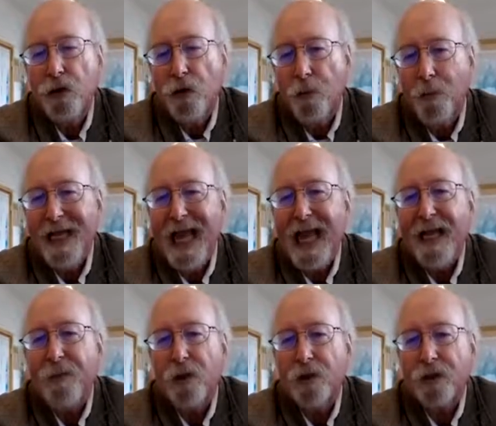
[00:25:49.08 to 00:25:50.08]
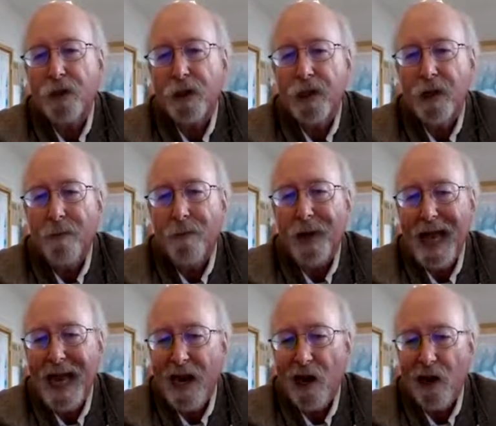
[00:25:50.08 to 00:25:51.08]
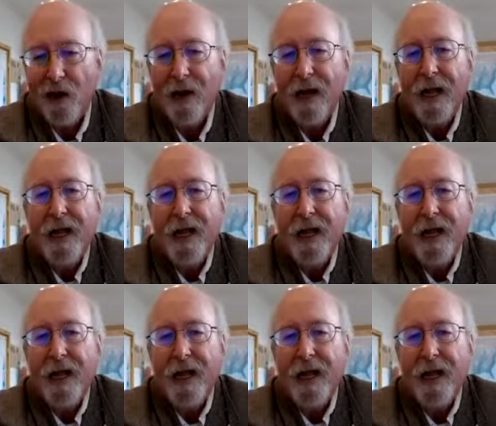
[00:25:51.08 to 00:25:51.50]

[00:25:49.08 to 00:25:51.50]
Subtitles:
be able to compare